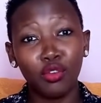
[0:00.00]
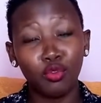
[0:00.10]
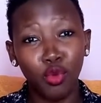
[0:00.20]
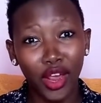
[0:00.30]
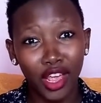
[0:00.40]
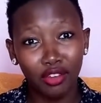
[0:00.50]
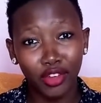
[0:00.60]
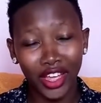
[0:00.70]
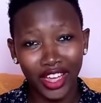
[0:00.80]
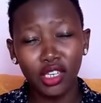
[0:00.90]
forever.
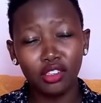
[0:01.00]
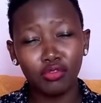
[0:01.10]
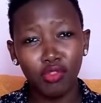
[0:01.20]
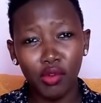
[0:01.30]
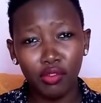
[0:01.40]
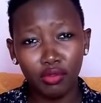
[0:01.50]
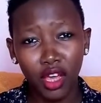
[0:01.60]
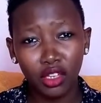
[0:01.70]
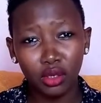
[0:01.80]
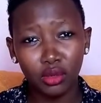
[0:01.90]
It is very
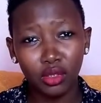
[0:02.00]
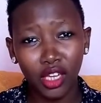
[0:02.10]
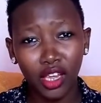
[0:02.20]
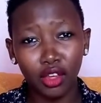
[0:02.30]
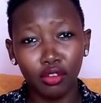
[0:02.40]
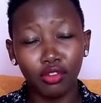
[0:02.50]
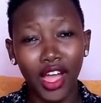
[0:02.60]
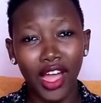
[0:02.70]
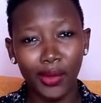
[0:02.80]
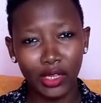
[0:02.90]
vital to take care of
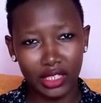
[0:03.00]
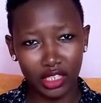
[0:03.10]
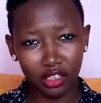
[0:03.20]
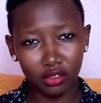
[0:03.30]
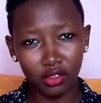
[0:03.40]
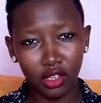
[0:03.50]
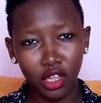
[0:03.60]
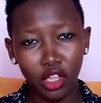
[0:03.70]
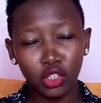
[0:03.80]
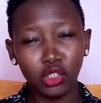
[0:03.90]
ourselves
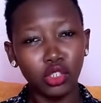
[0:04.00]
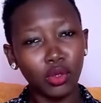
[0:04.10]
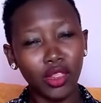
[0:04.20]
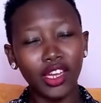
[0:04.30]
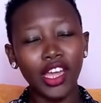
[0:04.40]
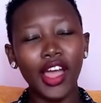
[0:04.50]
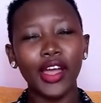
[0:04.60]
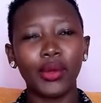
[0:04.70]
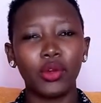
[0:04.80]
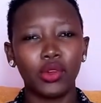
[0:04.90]
so that
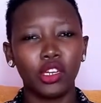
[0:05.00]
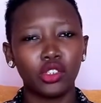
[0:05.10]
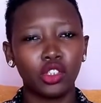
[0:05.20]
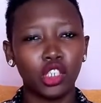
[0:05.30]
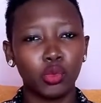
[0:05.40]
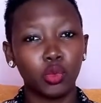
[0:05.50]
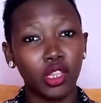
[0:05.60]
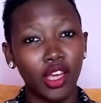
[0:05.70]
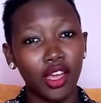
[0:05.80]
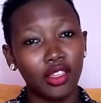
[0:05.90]
our relationships with
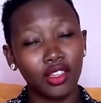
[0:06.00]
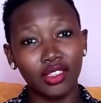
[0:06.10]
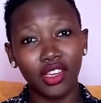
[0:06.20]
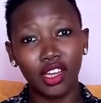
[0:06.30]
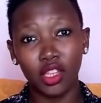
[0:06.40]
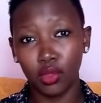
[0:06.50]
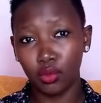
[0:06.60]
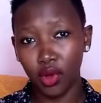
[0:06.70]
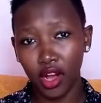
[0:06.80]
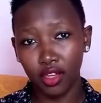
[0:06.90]
others can
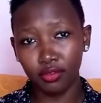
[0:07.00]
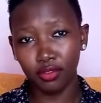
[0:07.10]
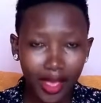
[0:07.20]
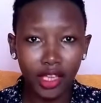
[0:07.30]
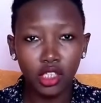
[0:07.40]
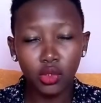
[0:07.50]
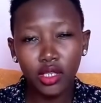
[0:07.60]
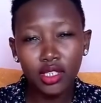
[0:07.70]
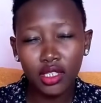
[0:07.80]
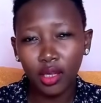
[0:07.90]
thrive. And doing
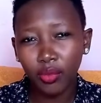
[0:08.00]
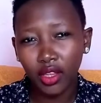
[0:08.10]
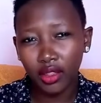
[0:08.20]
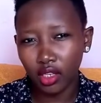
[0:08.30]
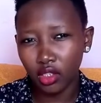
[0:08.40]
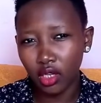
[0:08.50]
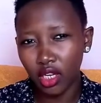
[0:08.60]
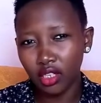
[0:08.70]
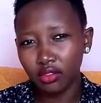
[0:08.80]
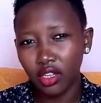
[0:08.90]
something that you
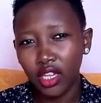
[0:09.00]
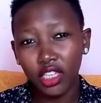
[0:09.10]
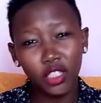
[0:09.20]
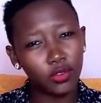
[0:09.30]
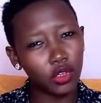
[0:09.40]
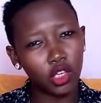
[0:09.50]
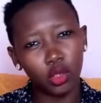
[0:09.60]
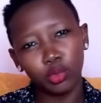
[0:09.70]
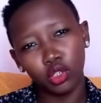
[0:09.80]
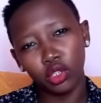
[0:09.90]
love gives you an
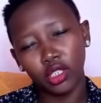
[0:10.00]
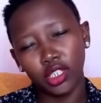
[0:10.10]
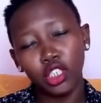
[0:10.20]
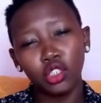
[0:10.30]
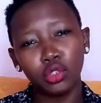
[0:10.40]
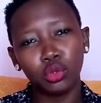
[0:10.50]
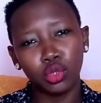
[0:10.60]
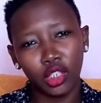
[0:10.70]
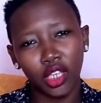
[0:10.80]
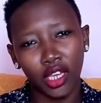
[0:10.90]
opportunity to
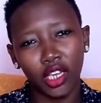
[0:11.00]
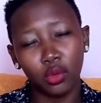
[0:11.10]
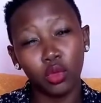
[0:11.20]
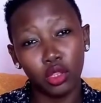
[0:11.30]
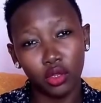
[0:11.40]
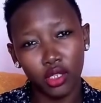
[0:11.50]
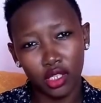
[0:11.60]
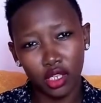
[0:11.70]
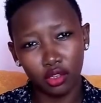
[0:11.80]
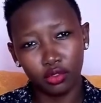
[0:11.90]
check in with
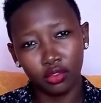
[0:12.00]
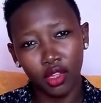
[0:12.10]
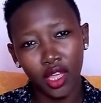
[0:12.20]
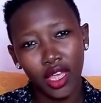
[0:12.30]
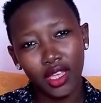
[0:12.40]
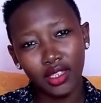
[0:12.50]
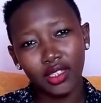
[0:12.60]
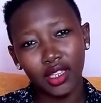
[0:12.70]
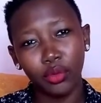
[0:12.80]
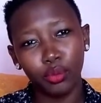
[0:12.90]
yourself, hence
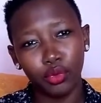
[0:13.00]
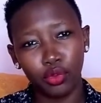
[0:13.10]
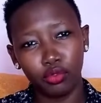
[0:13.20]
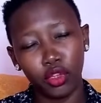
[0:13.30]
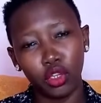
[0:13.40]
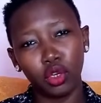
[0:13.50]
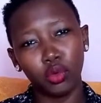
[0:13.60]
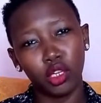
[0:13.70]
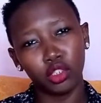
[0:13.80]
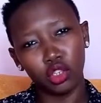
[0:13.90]
improving your
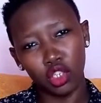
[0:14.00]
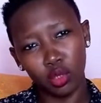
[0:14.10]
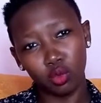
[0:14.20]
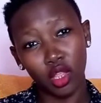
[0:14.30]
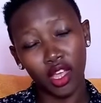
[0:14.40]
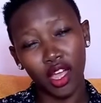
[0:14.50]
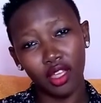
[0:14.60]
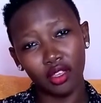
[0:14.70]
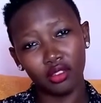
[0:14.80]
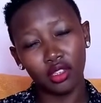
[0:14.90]
relationships with
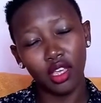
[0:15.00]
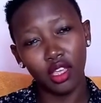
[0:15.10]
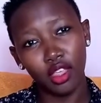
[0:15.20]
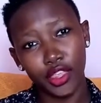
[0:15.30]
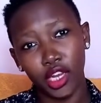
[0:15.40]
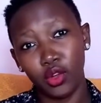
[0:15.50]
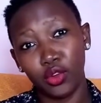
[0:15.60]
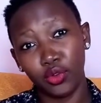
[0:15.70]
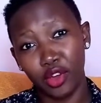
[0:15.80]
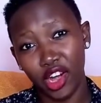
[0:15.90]
others in the long
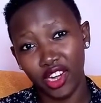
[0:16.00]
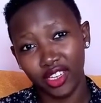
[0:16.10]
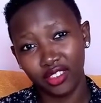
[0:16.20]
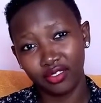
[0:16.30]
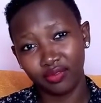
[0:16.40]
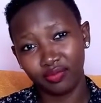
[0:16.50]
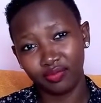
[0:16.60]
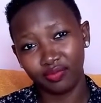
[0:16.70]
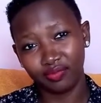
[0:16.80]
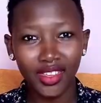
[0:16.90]
run
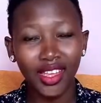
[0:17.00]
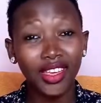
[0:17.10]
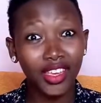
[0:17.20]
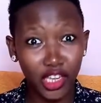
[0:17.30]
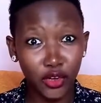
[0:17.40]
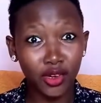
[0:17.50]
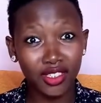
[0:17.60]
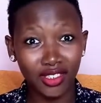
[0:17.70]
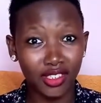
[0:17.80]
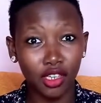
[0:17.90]

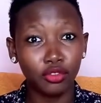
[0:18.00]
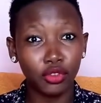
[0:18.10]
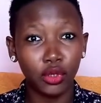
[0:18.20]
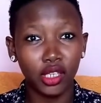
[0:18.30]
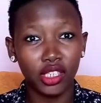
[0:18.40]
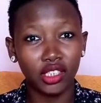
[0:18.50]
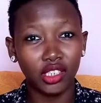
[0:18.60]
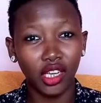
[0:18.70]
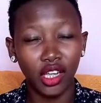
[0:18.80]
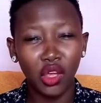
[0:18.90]
increased self knowledge.
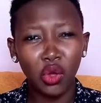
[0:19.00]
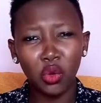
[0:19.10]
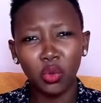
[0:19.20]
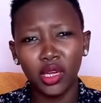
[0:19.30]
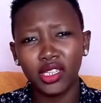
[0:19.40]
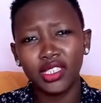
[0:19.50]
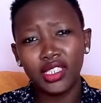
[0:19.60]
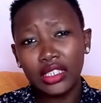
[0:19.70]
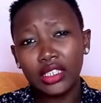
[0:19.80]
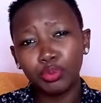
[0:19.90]
Well,
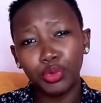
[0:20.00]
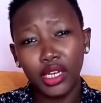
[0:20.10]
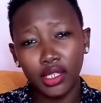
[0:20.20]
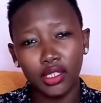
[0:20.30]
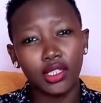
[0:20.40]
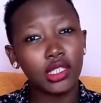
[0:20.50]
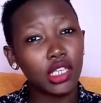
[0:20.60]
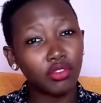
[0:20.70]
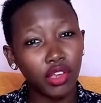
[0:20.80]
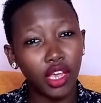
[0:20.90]
since practicing
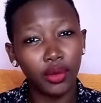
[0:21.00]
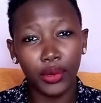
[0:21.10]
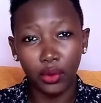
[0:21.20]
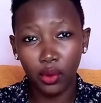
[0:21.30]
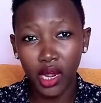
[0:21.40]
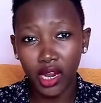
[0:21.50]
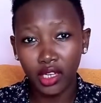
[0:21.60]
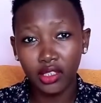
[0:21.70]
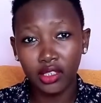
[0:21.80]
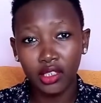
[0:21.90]
self care
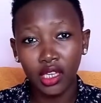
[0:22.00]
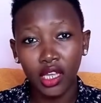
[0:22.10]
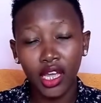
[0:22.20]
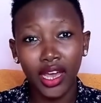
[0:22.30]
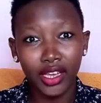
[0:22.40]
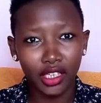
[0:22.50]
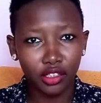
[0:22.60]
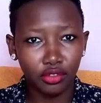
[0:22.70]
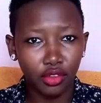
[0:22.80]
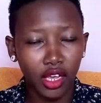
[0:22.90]
requires
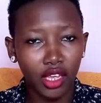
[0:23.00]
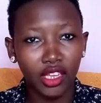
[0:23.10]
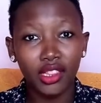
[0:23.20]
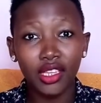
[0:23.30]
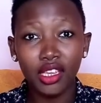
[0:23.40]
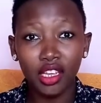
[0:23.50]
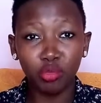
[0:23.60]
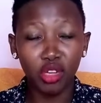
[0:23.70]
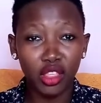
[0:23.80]
identifying and thinking about